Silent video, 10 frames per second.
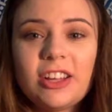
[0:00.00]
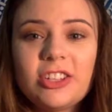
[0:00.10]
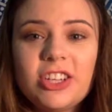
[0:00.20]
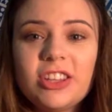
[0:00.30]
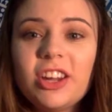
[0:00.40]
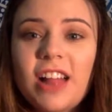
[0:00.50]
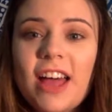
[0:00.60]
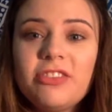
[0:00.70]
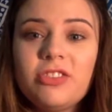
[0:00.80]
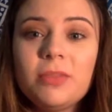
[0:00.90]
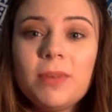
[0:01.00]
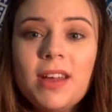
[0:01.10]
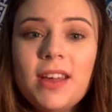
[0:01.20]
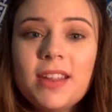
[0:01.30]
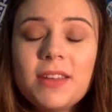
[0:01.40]
technology in their classroom,
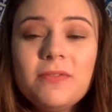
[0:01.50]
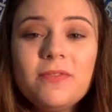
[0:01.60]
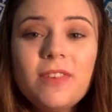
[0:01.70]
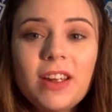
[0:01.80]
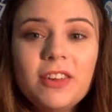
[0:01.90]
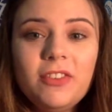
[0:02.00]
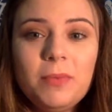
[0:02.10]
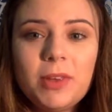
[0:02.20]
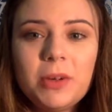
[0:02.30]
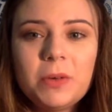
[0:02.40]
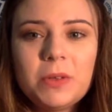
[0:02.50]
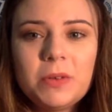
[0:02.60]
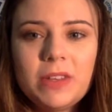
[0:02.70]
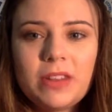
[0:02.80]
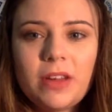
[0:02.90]
as I'm very familiar with
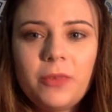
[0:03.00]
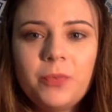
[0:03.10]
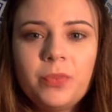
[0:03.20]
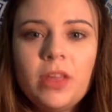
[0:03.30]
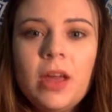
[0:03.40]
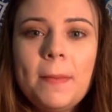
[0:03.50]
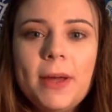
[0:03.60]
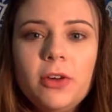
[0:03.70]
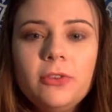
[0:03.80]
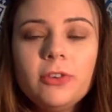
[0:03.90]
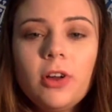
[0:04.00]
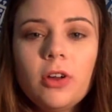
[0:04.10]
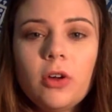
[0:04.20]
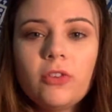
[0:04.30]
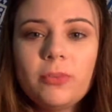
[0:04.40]
doing so. My overall
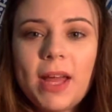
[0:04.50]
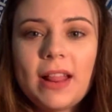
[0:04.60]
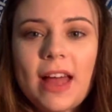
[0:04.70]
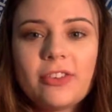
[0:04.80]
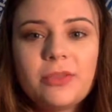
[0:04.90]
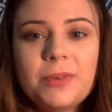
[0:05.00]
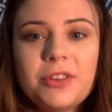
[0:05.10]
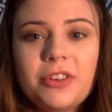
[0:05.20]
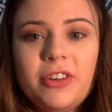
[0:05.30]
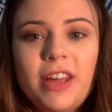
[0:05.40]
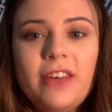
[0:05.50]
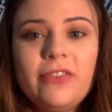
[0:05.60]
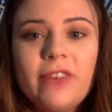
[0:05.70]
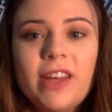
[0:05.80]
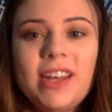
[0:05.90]
goal for my classroom is to create a
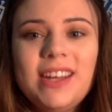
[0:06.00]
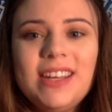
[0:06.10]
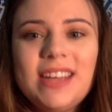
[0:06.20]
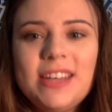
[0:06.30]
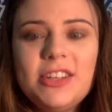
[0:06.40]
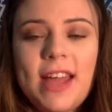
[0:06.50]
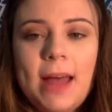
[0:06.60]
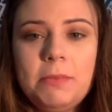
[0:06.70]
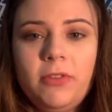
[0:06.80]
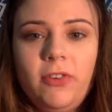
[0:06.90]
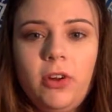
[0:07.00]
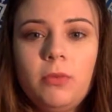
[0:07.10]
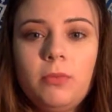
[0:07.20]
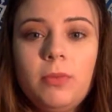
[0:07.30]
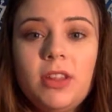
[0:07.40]
fun and engaging atmosphere
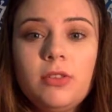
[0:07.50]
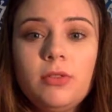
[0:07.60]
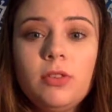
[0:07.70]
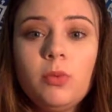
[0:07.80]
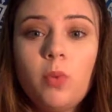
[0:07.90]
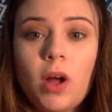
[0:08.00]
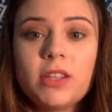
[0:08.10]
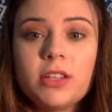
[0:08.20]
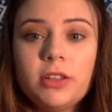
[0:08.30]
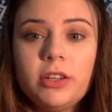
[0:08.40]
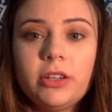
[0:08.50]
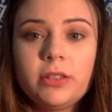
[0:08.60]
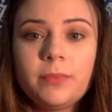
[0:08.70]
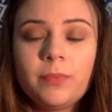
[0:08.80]
where my students want to learn.